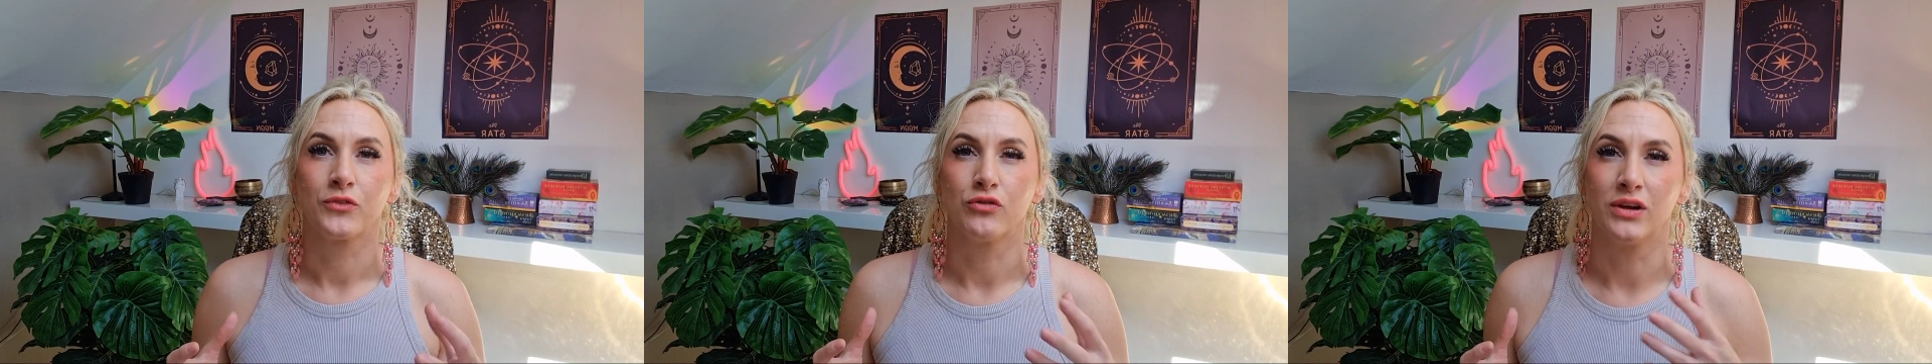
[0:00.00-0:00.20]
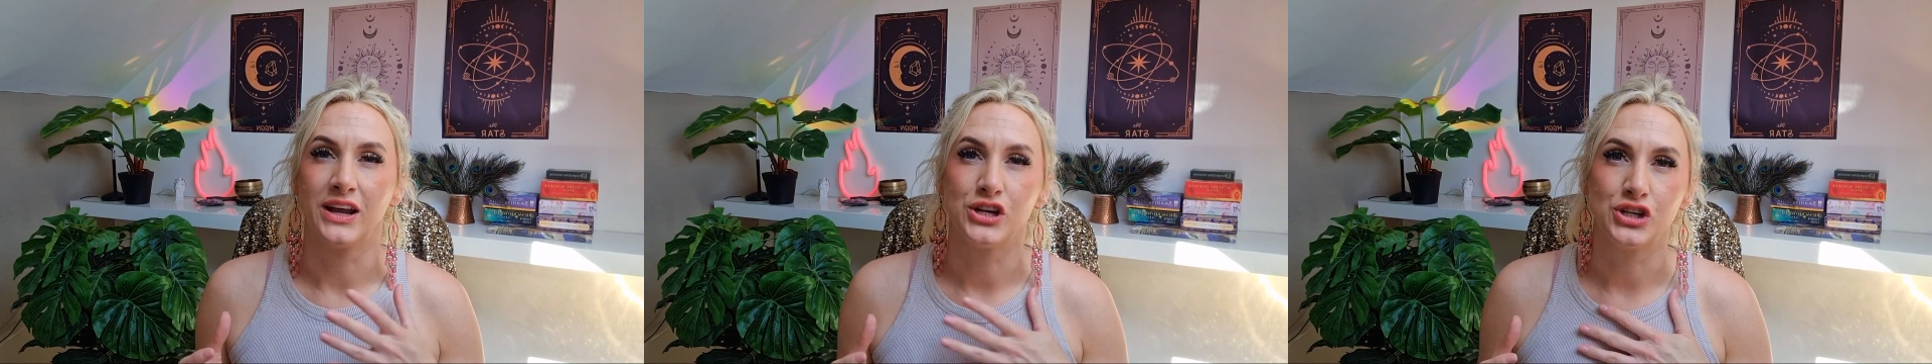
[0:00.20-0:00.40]

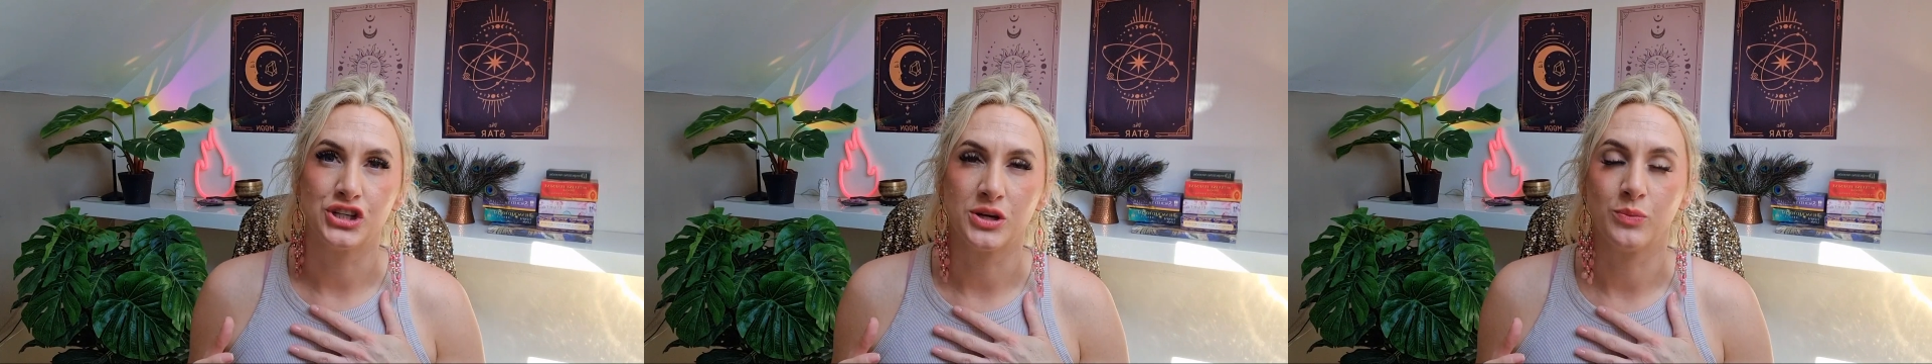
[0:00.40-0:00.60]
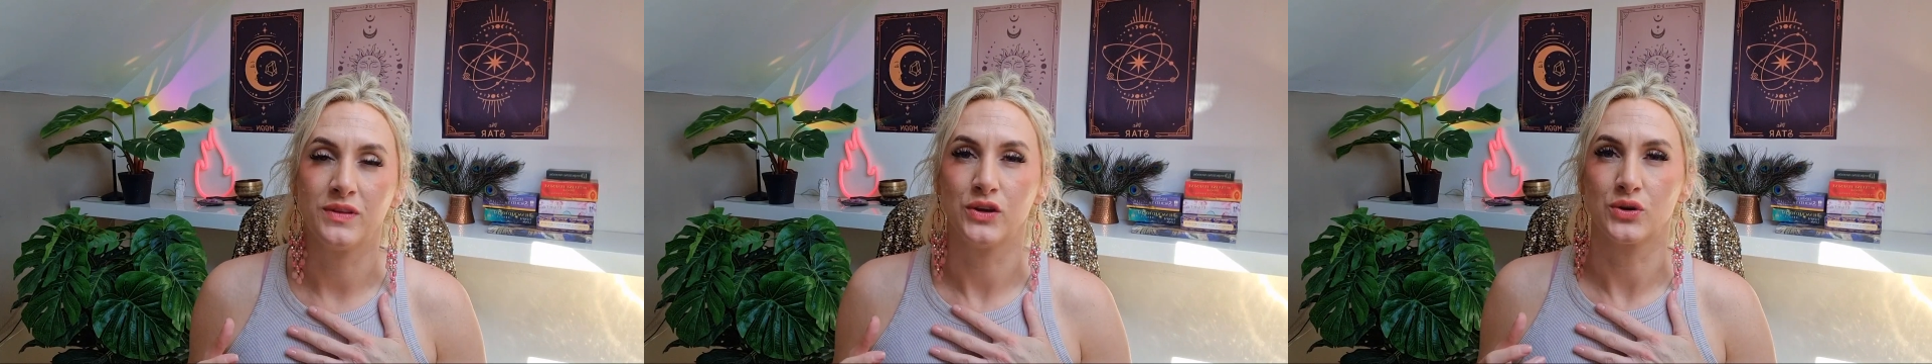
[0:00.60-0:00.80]

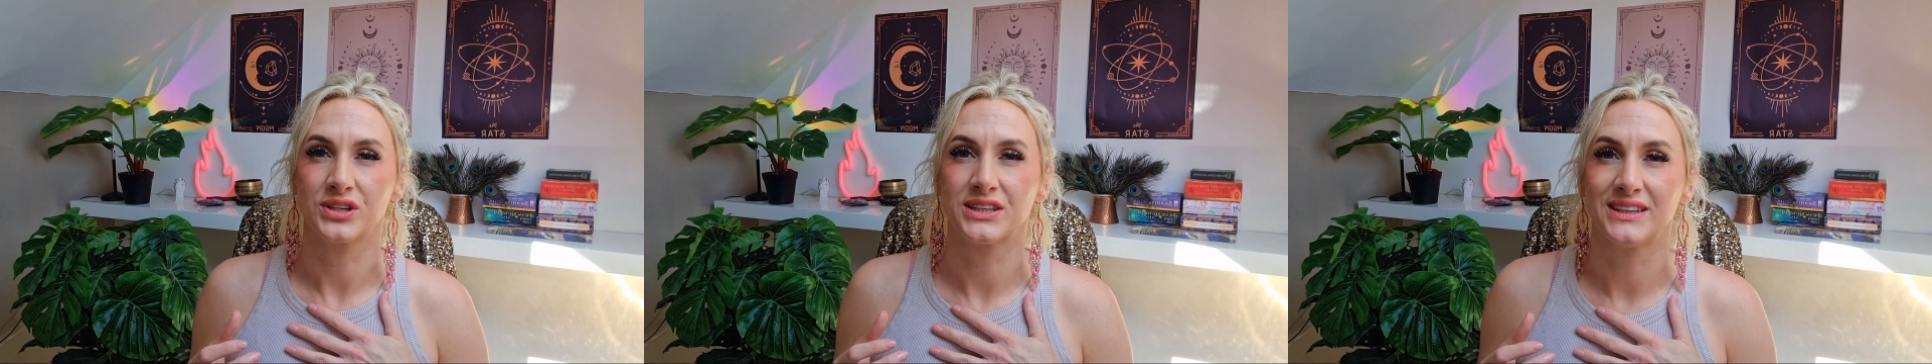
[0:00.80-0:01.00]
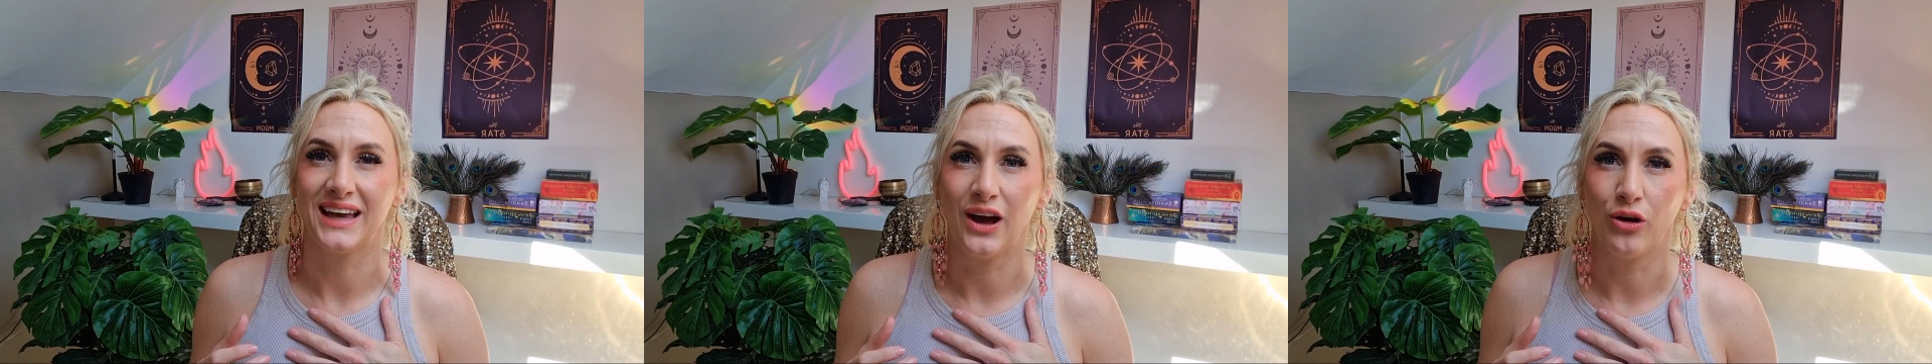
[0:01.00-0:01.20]
relationship with
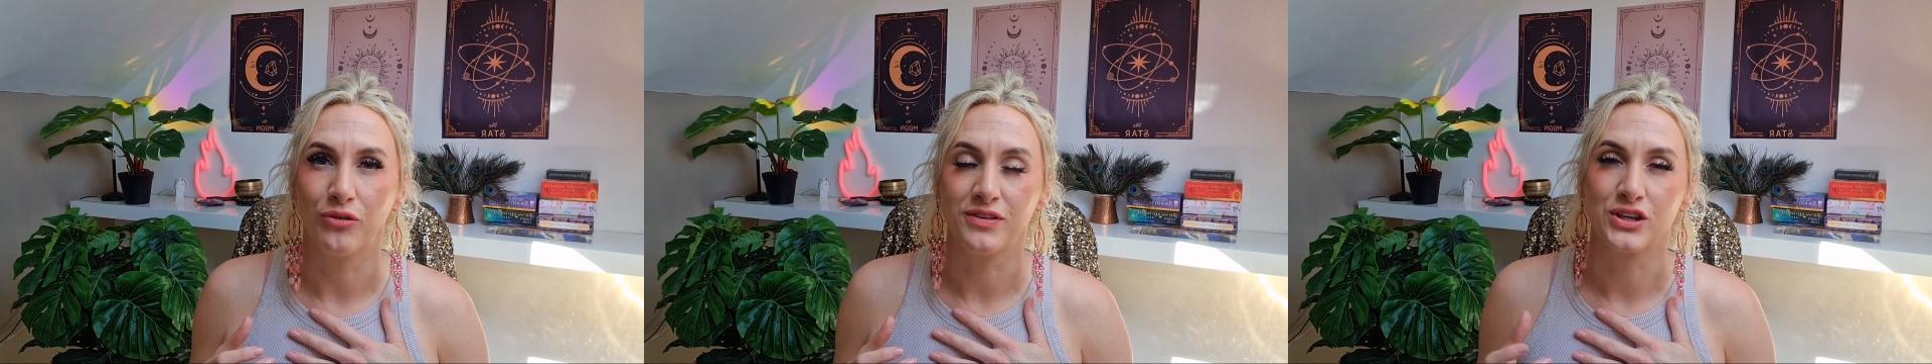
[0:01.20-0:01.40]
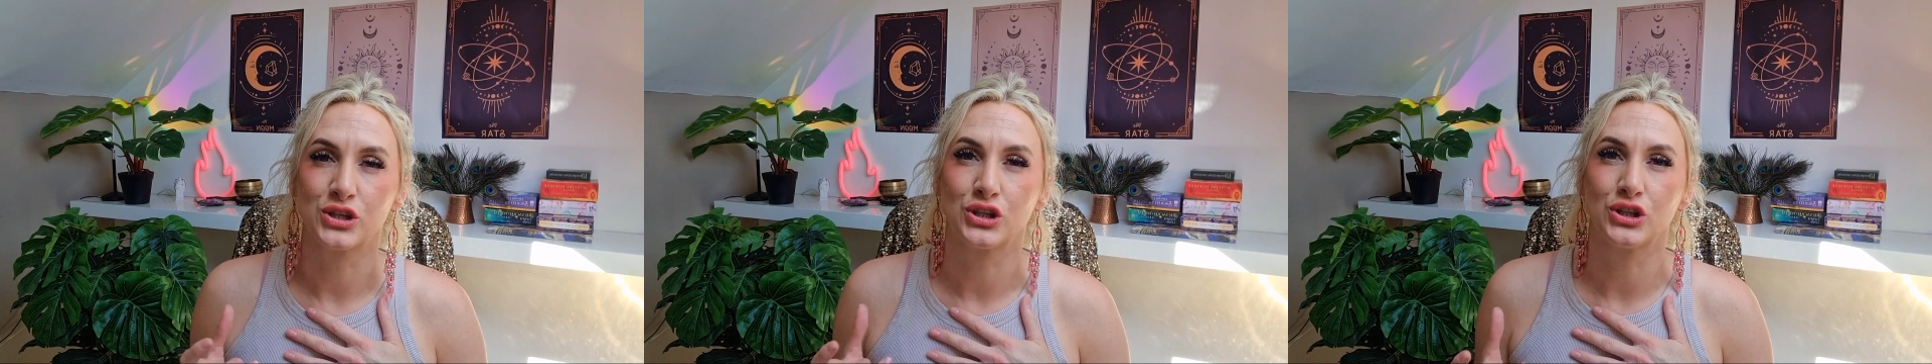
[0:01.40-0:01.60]
yourself,
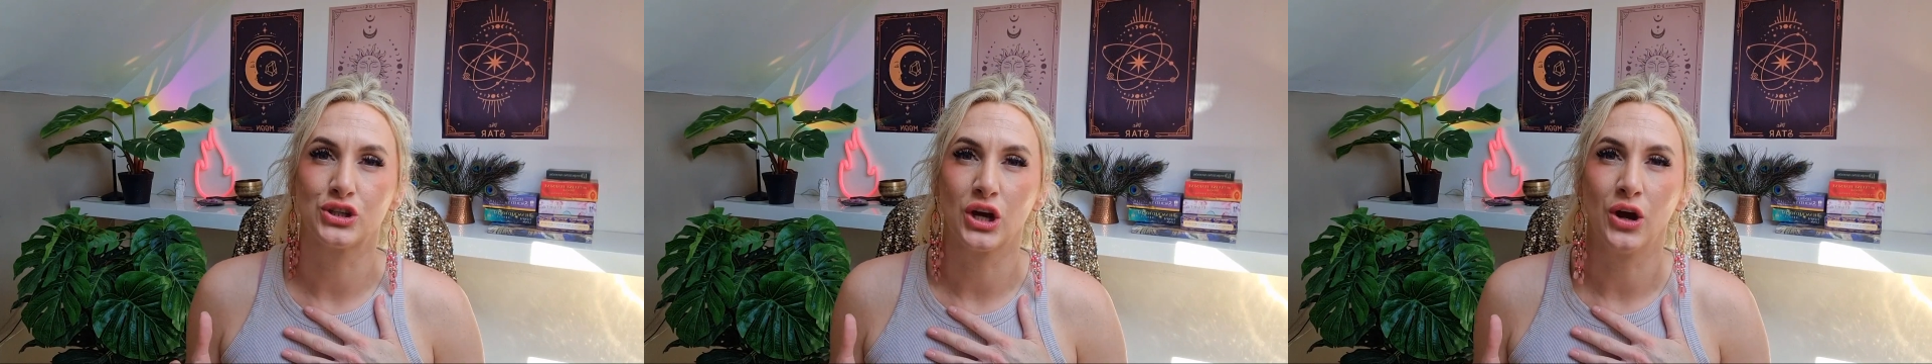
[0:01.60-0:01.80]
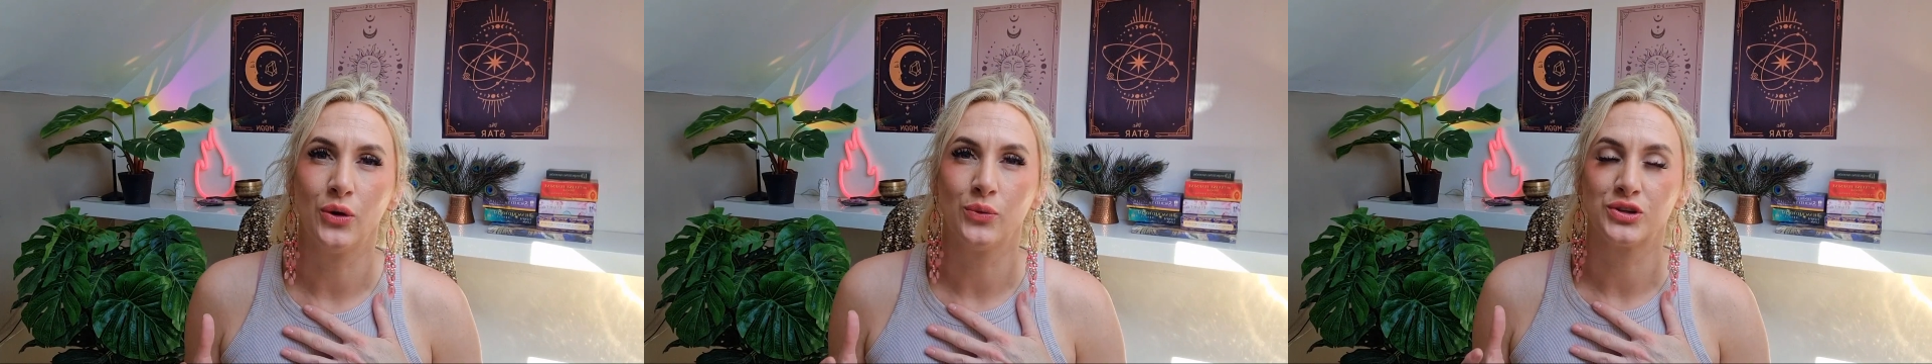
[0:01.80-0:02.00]
it's
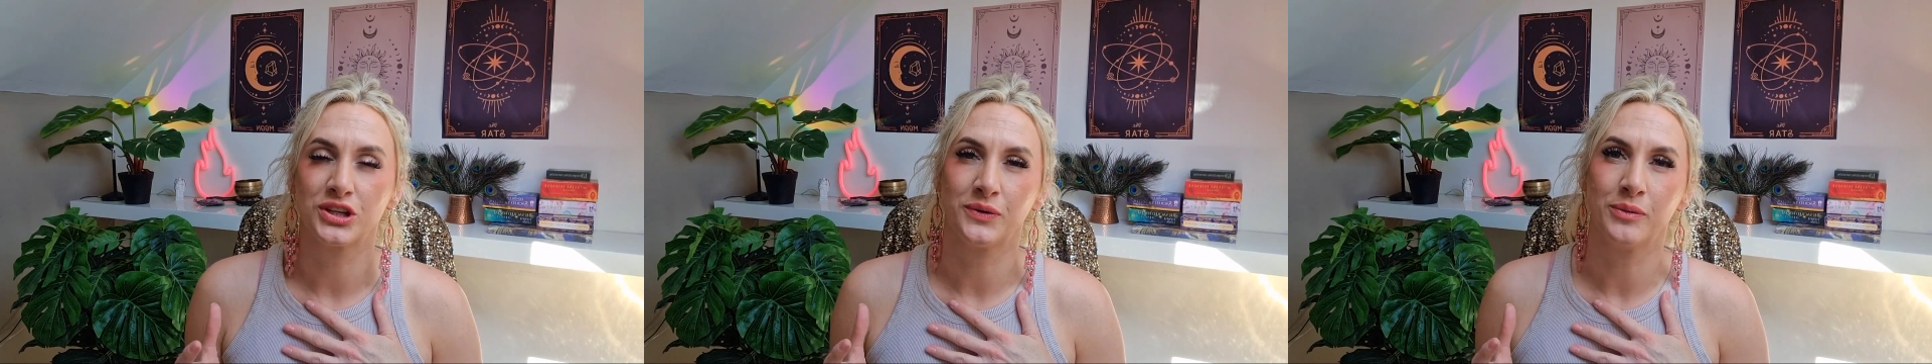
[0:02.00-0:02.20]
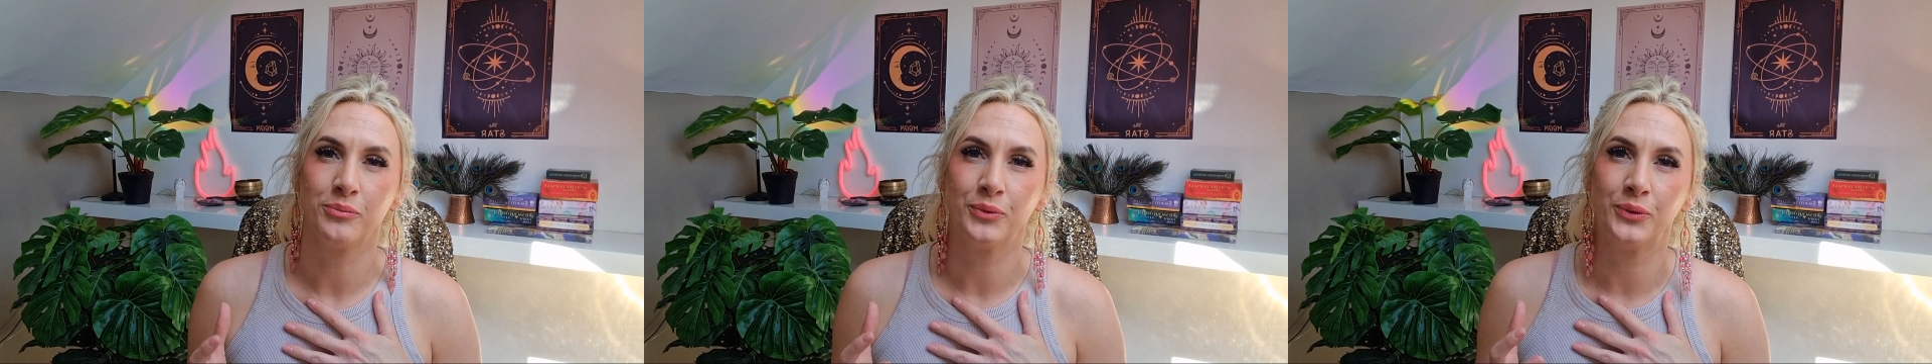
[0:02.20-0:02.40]
so
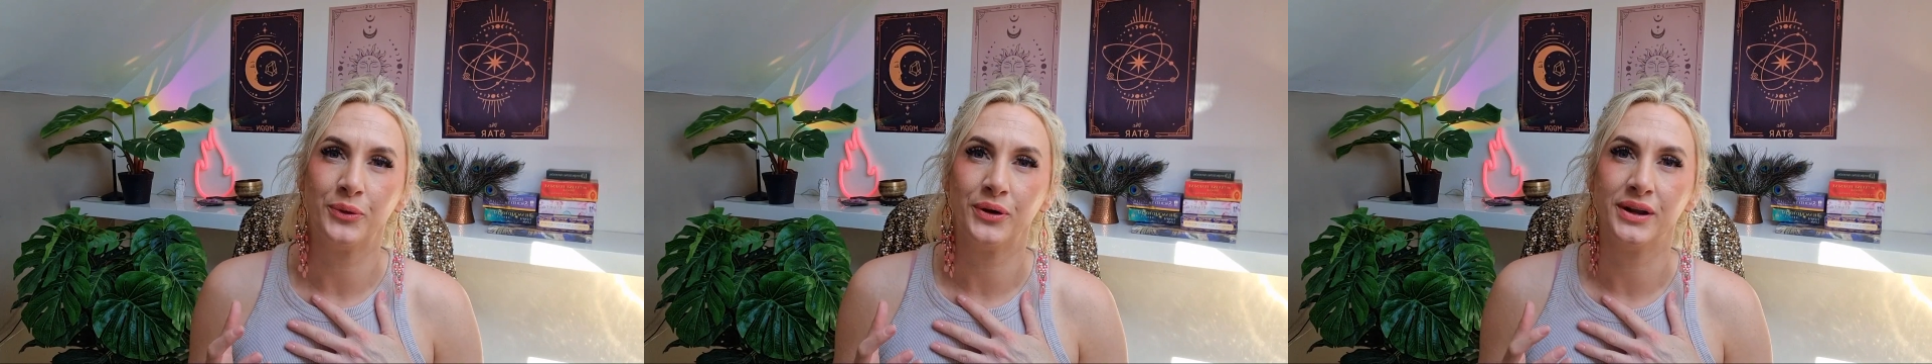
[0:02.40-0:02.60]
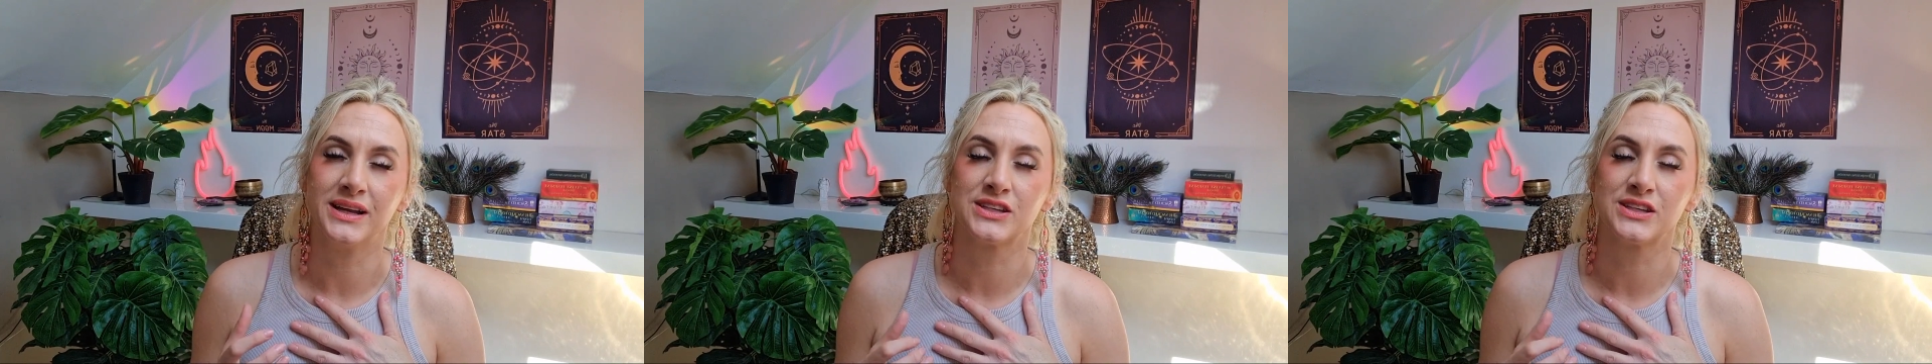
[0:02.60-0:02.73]
important.